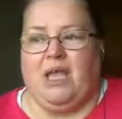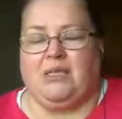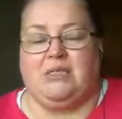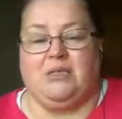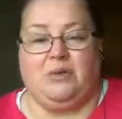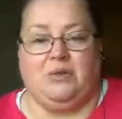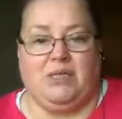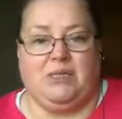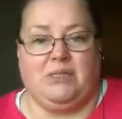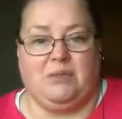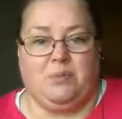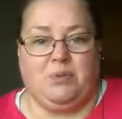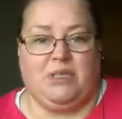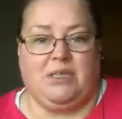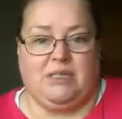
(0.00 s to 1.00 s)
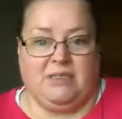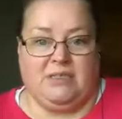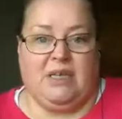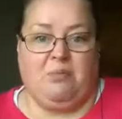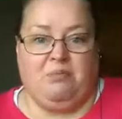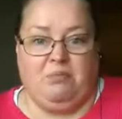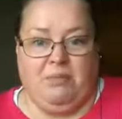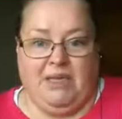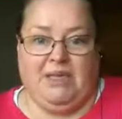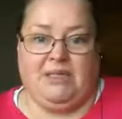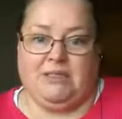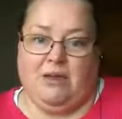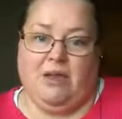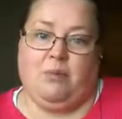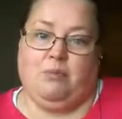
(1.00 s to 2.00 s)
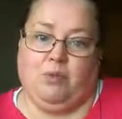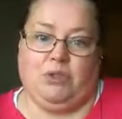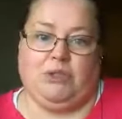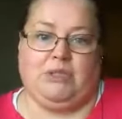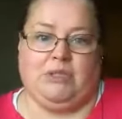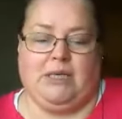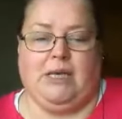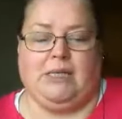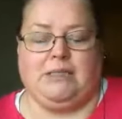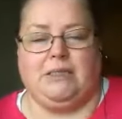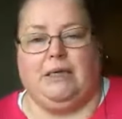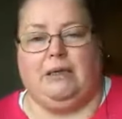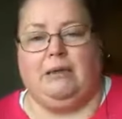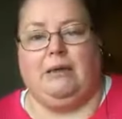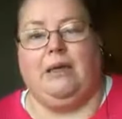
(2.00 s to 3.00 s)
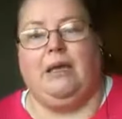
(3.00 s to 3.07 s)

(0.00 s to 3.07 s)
So this is a me time multitasking.